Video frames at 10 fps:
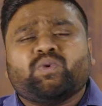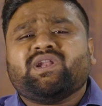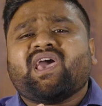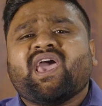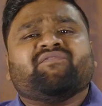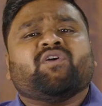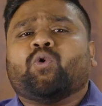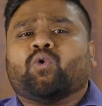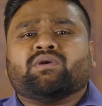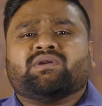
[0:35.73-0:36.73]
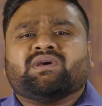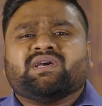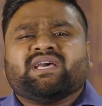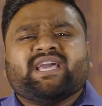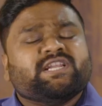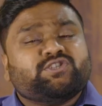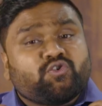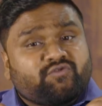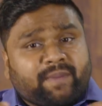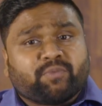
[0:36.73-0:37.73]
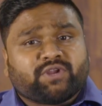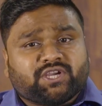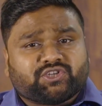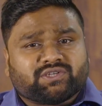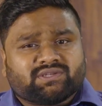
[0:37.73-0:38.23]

will ever own. It is your reputation.